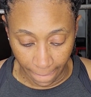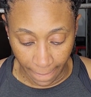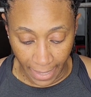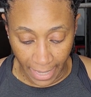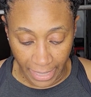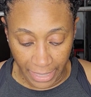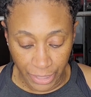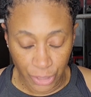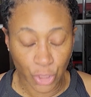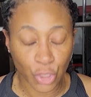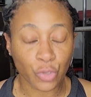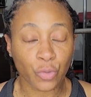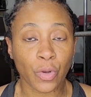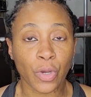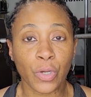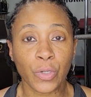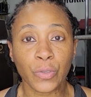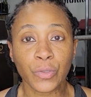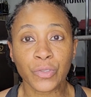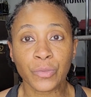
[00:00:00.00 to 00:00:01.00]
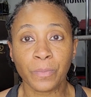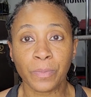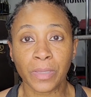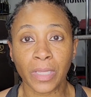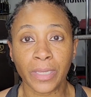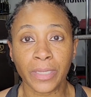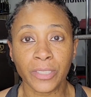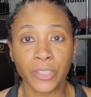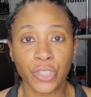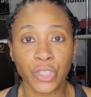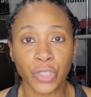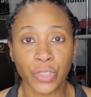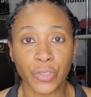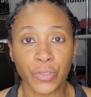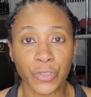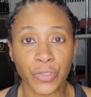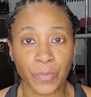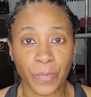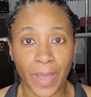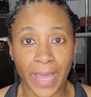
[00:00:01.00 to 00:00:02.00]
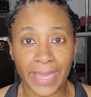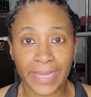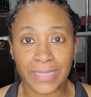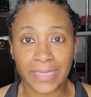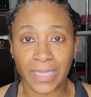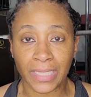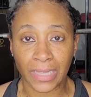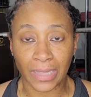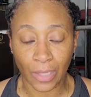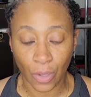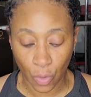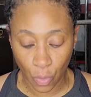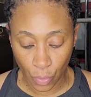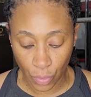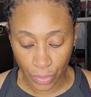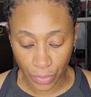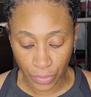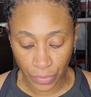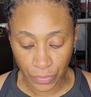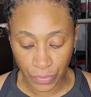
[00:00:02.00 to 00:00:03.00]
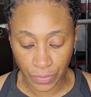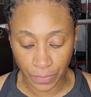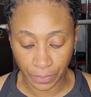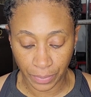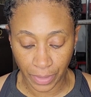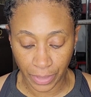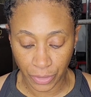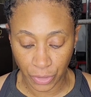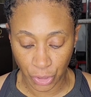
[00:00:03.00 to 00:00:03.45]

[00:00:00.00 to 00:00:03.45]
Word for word: It controls blood sugar spikes and lowers blood